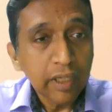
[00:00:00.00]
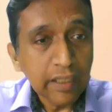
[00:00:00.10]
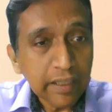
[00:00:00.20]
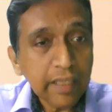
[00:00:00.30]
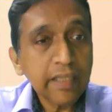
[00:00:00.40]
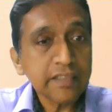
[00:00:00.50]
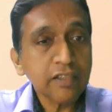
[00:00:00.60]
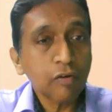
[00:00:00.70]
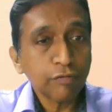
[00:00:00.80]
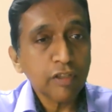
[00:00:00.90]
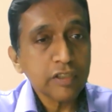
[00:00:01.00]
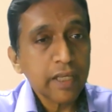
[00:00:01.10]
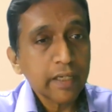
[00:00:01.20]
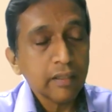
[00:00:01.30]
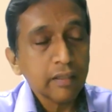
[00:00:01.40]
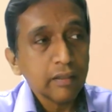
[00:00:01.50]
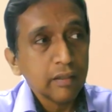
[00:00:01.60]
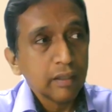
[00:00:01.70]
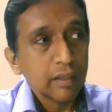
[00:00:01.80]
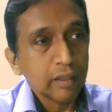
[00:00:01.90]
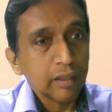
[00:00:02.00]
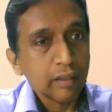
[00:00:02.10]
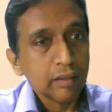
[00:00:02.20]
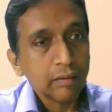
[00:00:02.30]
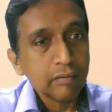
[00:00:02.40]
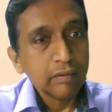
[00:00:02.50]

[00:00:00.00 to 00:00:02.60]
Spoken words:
And then there's, of course, that